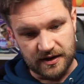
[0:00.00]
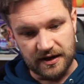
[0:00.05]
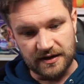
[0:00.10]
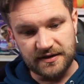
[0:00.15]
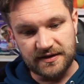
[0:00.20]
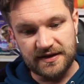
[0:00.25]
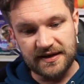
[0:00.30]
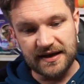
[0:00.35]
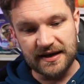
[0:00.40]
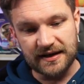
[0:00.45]
A
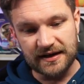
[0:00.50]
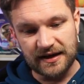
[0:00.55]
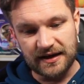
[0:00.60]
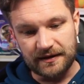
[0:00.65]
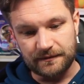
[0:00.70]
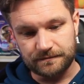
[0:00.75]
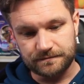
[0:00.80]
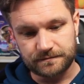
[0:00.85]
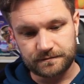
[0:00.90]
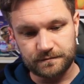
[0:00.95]

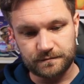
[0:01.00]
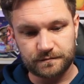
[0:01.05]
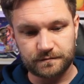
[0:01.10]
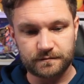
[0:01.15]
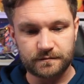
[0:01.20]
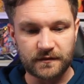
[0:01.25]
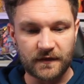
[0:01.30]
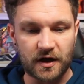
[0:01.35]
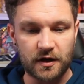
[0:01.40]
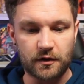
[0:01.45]
Diglett.
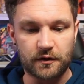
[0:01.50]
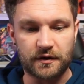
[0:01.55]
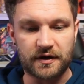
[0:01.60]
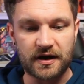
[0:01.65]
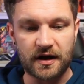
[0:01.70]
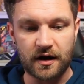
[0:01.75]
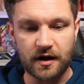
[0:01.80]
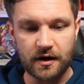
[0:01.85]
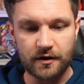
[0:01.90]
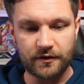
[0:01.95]

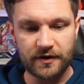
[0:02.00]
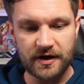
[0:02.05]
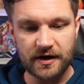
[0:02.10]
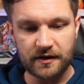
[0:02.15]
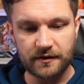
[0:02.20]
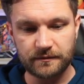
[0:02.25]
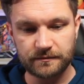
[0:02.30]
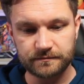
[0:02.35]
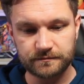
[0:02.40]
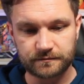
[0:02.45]

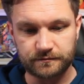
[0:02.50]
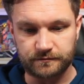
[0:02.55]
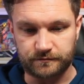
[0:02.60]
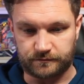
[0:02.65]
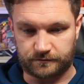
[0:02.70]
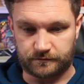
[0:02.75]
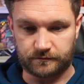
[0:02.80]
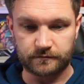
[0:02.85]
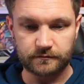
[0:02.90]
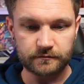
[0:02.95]
Lucario.
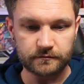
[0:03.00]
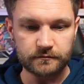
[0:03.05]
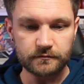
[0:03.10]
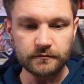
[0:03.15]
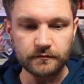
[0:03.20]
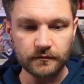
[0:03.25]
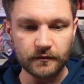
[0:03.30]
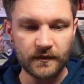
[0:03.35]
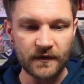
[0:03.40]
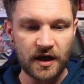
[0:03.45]

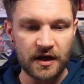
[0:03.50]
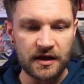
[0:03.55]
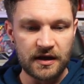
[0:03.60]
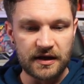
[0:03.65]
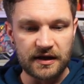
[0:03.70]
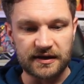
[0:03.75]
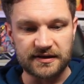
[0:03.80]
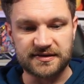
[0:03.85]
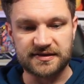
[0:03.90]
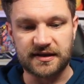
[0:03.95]

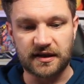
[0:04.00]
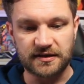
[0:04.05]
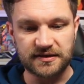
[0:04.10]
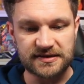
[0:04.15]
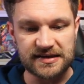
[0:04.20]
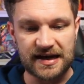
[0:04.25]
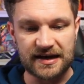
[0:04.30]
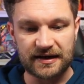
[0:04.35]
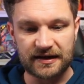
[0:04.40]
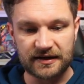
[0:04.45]
A
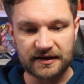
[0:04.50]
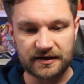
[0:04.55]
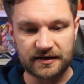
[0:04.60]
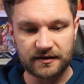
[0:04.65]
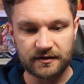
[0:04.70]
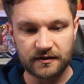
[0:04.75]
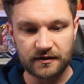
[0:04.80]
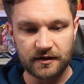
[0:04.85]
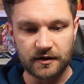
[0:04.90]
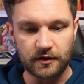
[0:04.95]
Skuntank.
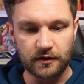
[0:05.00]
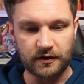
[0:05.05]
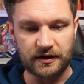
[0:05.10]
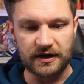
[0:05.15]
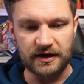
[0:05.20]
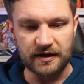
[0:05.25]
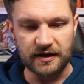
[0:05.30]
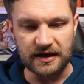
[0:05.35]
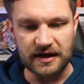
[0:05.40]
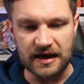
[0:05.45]

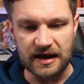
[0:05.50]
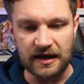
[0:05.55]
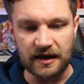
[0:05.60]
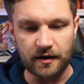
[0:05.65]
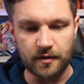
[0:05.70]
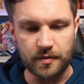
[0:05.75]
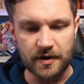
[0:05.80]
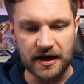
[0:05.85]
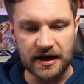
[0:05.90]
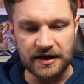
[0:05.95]
Looking a
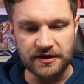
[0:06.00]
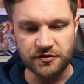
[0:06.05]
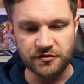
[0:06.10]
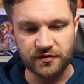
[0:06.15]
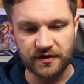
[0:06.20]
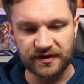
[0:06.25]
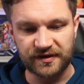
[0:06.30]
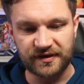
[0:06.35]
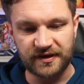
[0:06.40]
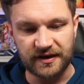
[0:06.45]
little bit
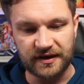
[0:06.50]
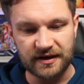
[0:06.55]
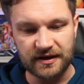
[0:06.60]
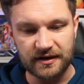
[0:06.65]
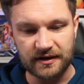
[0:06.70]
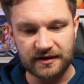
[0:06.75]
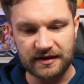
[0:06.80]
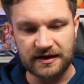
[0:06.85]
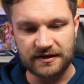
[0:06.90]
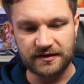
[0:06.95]
interesting,
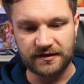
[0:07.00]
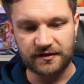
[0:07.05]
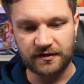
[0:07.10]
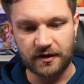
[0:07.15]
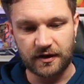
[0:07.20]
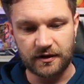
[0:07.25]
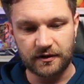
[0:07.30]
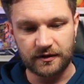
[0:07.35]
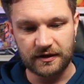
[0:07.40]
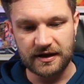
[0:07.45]
that
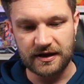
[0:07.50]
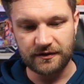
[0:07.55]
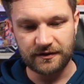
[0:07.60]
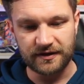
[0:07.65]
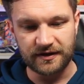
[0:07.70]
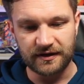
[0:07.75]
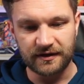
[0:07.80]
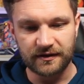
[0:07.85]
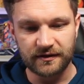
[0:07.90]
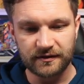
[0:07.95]
design on there, isn't
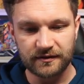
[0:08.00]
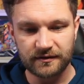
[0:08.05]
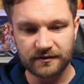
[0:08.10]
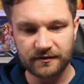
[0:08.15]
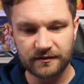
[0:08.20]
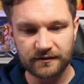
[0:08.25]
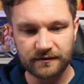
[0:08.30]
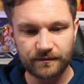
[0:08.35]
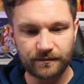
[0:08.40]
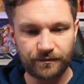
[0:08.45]
it?
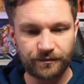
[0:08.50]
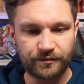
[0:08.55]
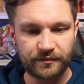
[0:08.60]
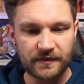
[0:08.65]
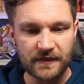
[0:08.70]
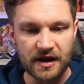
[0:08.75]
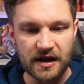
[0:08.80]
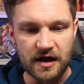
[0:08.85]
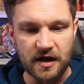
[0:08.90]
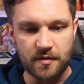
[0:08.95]

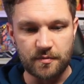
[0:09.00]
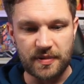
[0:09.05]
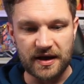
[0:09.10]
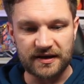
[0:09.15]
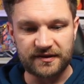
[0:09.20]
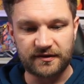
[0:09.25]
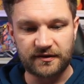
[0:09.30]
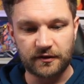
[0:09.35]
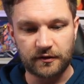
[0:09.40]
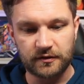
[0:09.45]
A
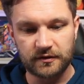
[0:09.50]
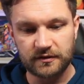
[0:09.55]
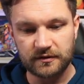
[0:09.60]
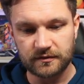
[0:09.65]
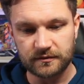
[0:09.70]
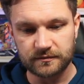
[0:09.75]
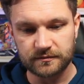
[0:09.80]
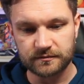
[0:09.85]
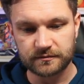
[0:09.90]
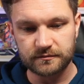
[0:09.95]
Baston.
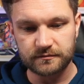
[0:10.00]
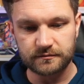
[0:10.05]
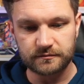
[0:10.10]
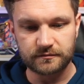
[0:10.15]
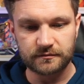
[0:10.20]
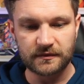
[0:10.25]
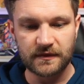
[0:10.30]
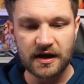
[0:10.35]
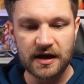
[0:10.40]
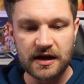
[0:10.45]

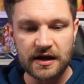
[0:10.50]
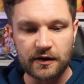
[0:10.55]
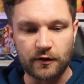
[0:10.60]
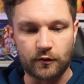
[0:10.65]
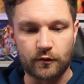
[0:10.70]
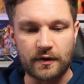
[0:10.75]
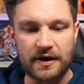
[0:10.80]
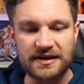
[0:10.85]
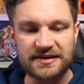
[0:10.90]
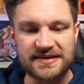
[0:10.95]

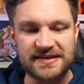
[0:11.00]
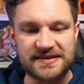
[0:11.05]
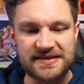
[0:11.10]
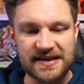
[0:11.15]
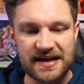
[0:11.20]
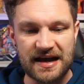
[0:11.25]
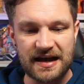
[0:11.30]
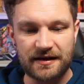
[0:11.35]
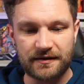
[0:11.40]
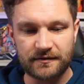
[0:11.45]

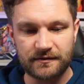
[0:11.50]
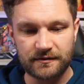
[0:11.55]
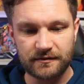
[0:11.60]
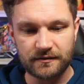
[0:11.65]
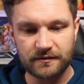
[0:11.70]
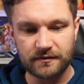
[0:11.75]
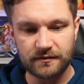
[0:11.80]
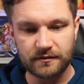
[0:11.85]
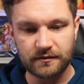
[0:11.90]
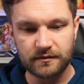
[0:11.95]
Rattata.
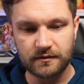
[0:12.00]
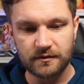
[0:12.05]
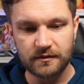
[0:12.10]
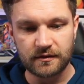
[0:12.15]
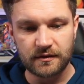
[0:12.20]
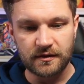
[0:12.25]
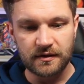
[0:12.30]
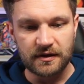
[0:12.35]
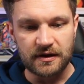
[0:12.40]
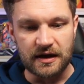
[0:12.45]

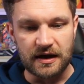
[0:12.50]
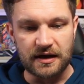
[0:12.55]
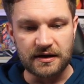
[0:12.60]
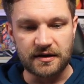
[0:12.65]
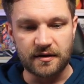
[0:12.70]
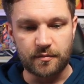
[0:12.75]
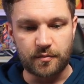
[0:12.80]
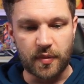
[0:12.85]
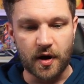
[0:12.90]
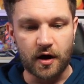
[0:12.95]
And
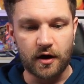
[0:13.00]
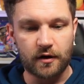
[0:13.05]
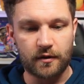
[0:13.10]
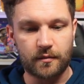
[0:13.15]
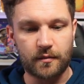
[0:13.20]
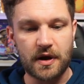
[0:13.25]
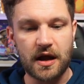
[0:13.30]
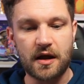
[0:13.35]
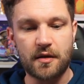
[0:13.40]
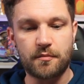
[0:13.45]
a
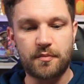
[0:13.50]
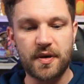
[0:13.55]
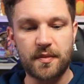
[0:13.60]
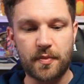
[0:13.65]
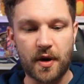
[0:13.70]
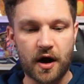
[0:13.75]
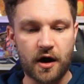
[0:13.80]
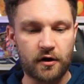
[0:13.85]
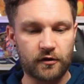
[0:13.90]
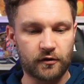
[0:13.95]

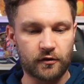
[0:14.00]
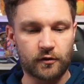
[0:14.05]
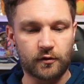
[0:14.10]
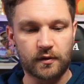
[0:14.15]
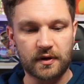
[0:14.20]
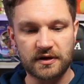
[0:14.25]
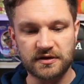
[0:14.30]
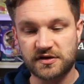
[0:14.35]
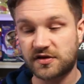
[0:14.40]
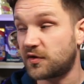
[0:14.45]

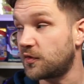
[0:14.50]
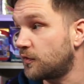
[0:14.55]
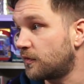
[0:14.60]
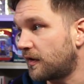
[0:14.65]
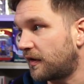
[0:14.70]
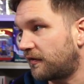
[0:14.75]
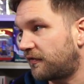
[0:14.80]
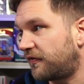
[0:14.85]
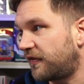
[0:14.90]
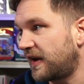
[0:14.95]
Bibarel to
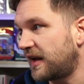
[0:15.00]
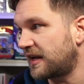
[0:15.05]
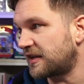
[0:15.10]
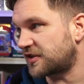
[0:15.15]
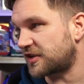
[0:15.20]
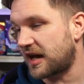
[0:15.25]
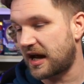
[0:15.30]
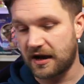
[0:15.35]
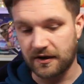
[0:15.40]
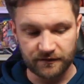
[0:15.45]

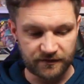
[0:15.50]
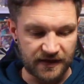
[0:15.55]
finish out of